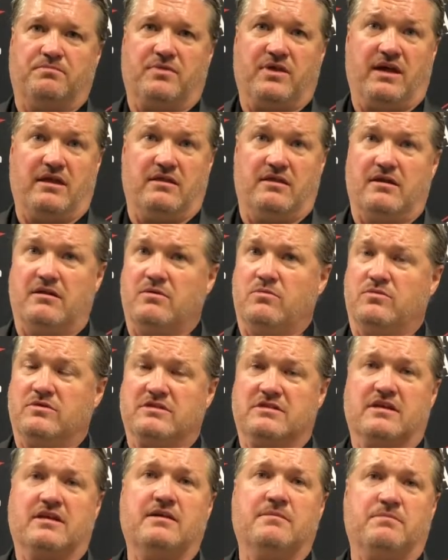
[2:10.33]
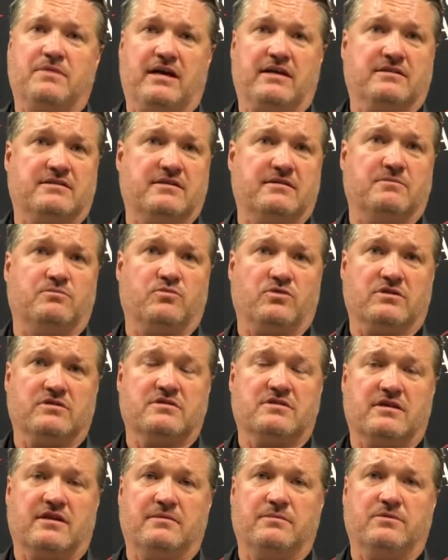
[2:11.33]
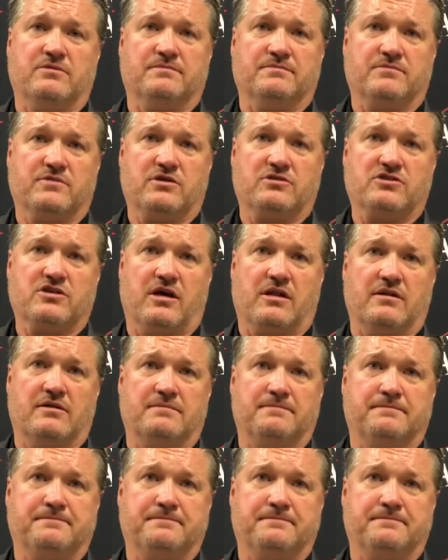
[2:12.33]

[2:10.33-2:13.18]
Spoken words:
they're the ones that keep that team real stable. They're solid.